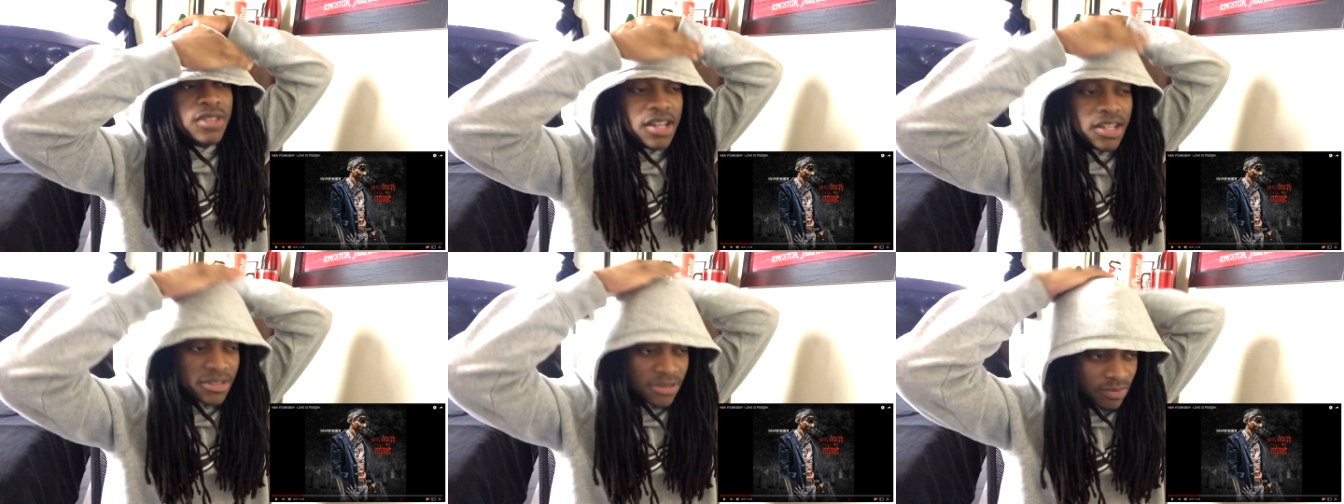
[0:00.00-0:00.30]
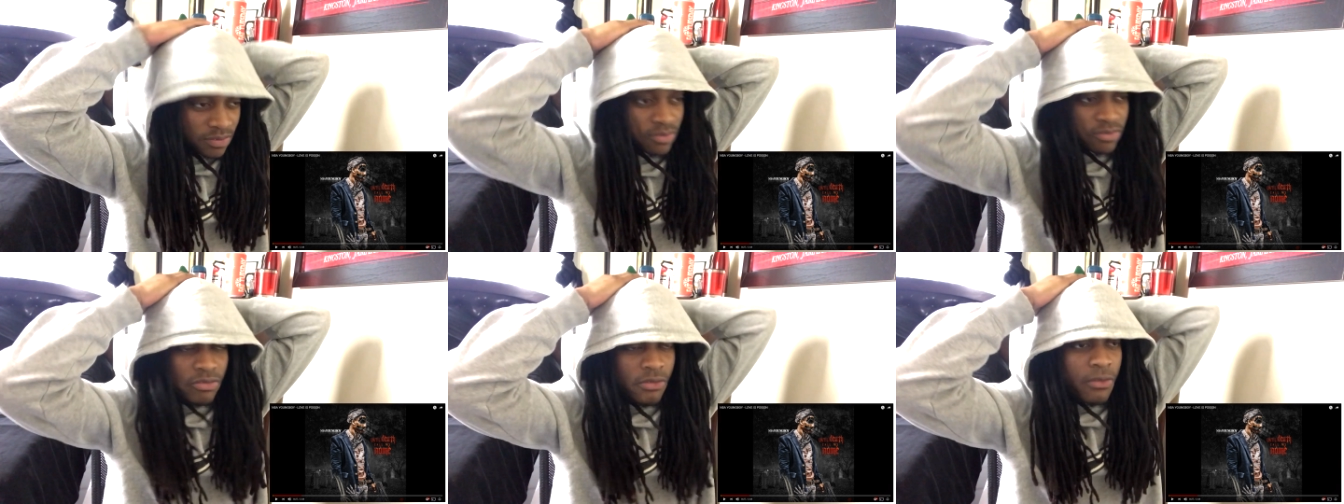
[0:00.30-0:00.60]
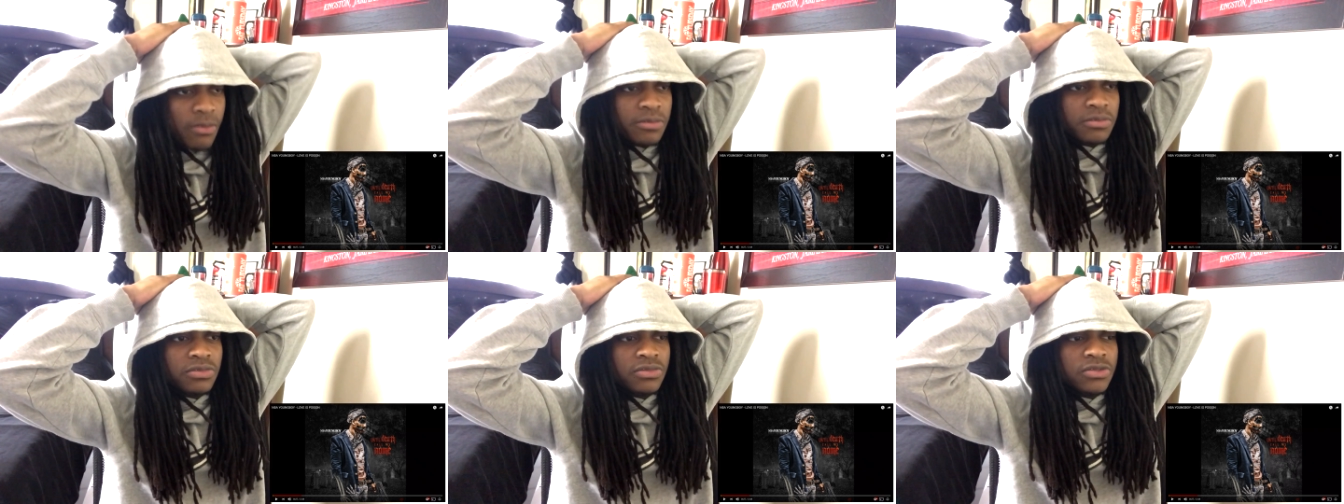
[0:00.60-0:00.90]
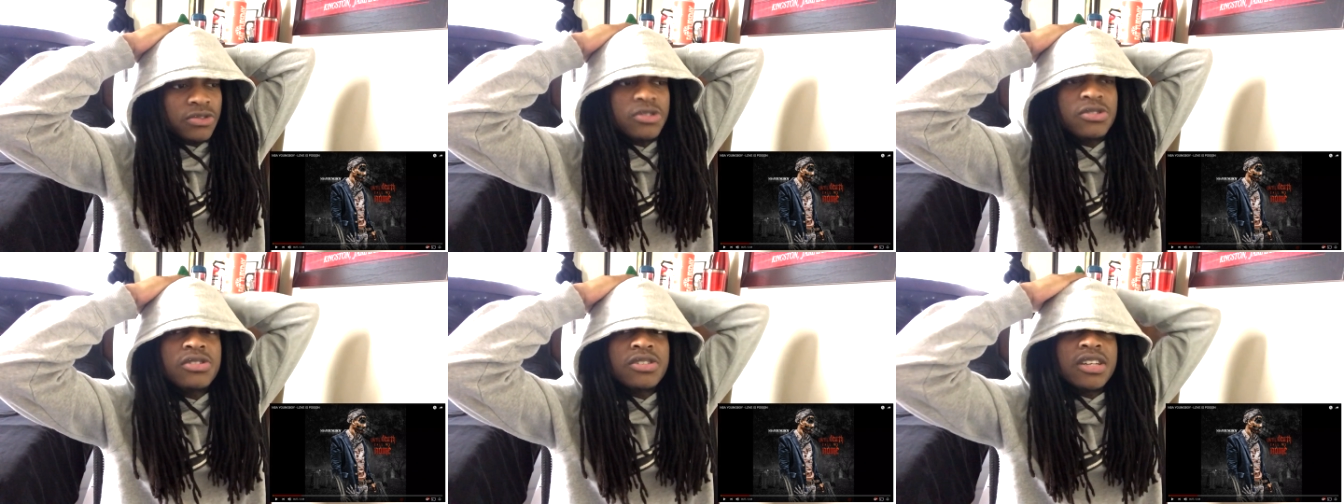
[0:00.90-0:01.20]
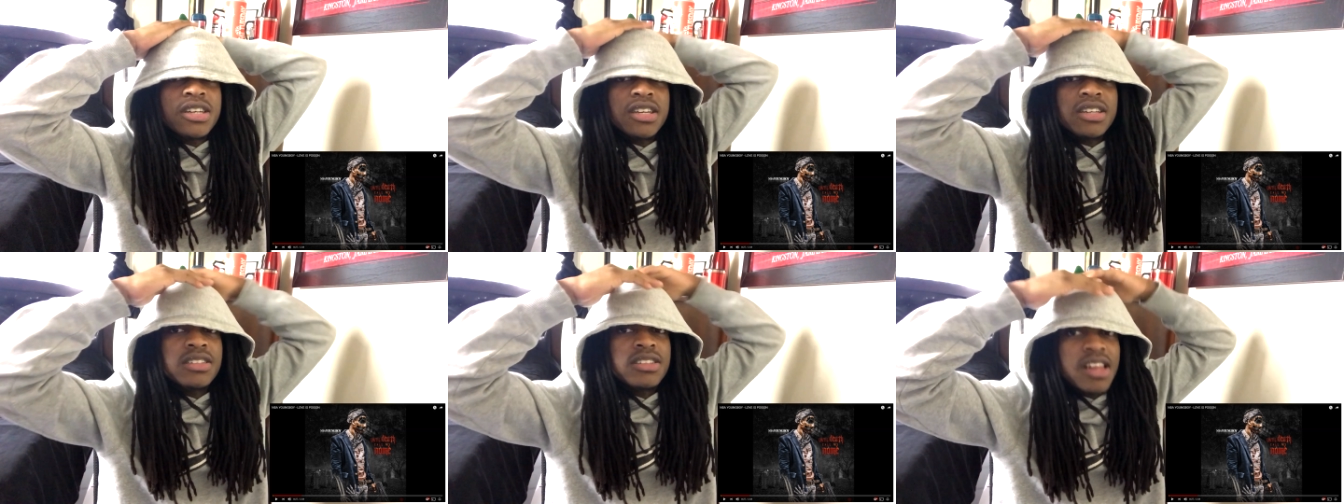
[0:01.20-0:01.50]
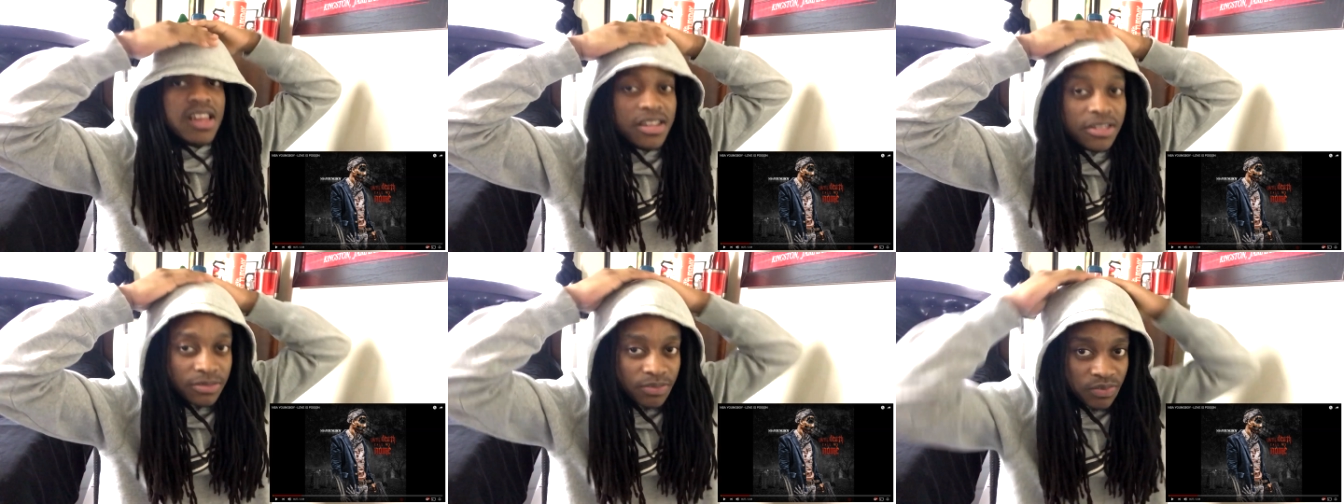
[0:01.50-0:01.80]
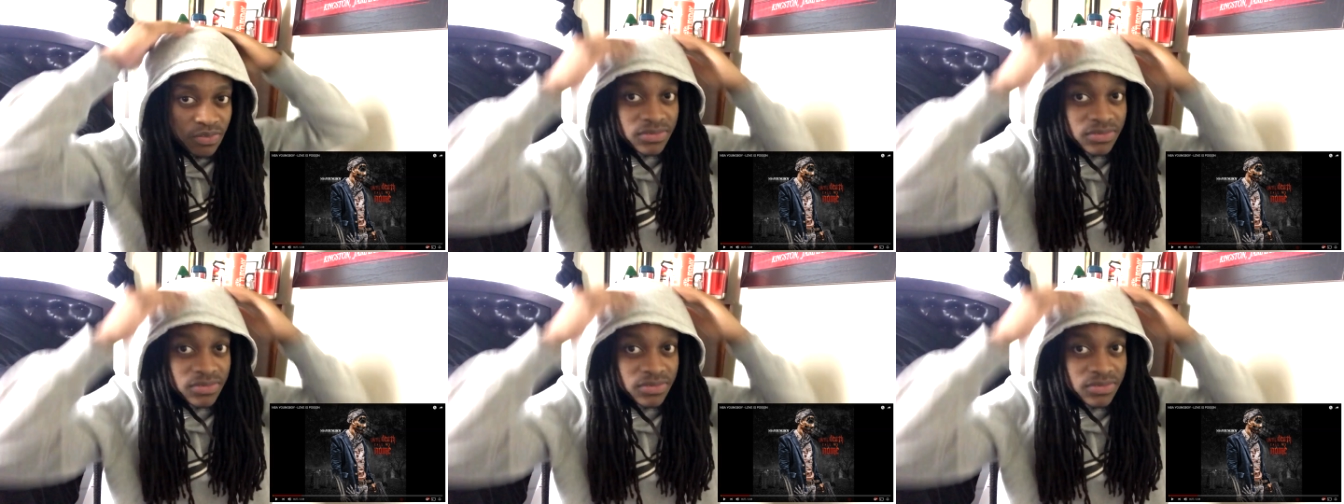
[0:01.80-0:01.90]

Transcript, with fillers: like, you could get, like,